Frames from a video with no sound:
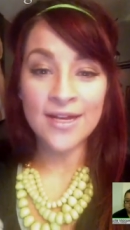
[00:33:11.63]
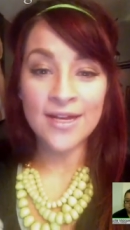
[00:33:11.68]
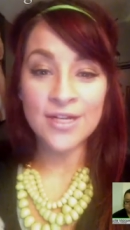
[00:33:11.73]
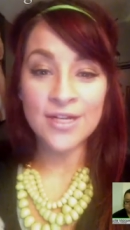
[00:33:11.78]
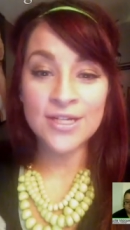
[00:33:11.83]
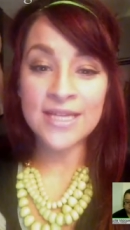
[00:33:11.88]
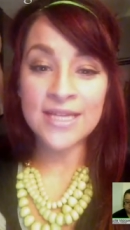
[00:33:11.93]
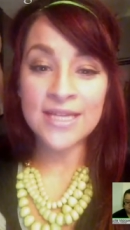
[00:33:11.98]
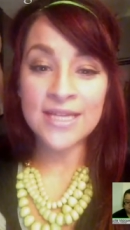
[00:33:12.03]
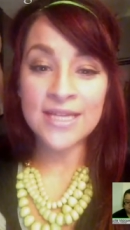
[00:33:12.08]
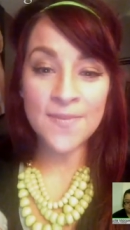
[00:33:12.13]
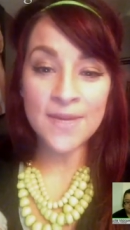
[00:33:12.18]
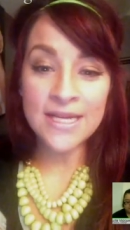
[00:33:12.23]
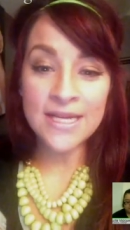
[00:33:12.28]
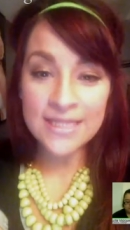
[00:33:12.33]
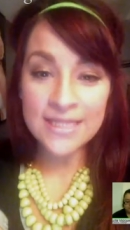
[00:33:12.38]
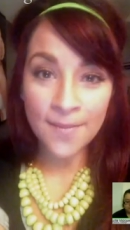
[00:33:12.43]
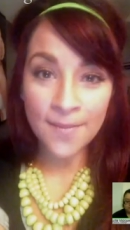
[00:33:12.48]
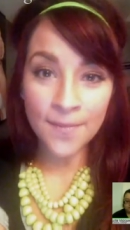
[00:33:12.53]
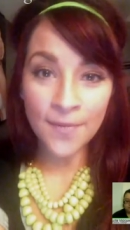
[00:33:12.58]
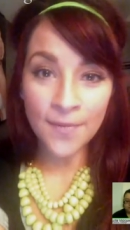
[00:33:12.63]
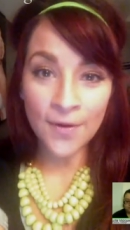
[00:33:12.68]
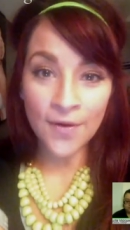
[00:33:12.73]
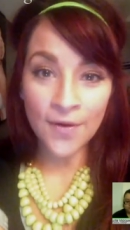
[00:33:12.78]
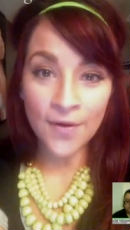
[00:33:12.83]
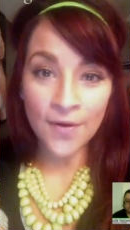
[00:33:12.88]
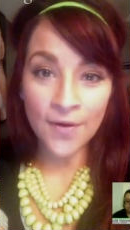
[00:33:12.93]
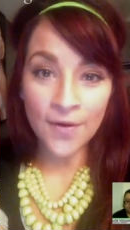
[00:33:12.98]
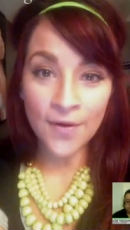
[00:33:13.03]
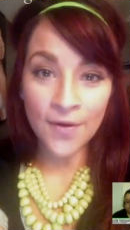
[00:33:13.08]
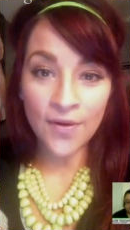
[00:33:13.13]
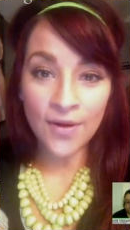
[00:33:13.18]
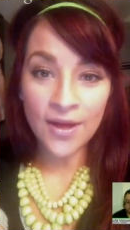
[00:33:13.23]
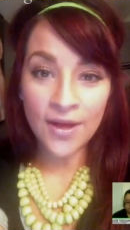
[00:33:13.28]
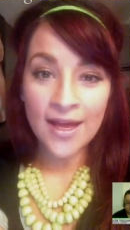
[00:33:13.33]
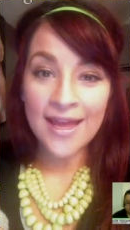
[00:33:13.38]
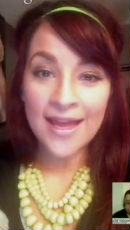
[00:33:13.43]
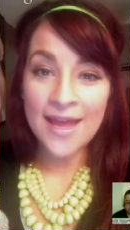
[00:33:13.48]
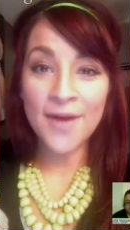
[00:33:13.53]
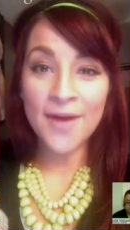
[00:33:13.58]
Just keep it simple,
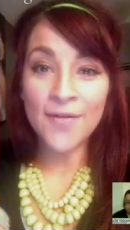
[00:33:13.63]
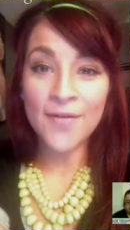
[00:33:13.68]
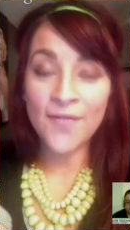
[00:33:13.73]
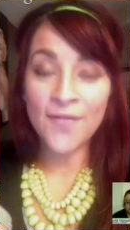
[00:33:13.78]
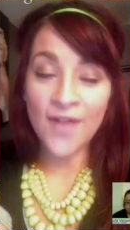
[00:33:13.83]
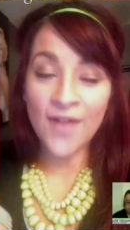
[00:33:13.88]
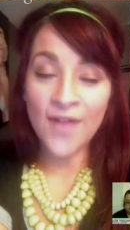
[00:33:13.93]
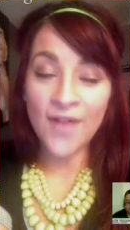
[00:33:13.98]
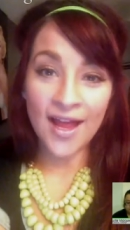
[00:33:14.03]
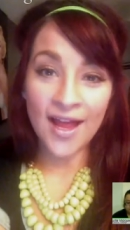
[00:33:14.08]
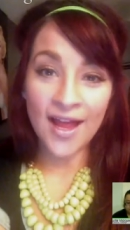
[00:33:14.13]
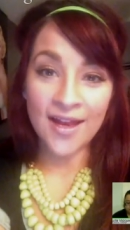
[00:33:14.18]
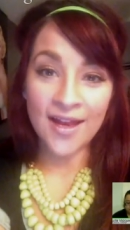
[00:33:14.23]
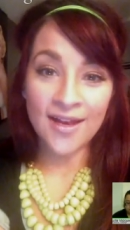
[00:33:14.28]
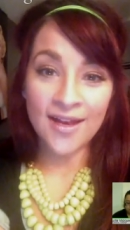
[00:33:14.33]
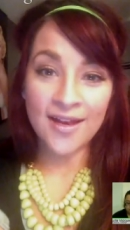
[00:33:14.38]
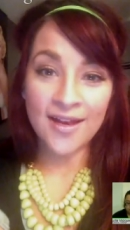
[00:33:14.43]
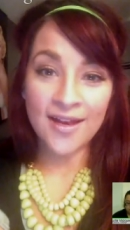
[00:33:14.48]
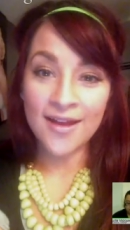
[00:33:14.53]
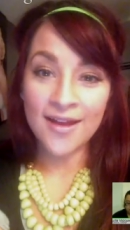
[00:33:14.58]
keep it fun,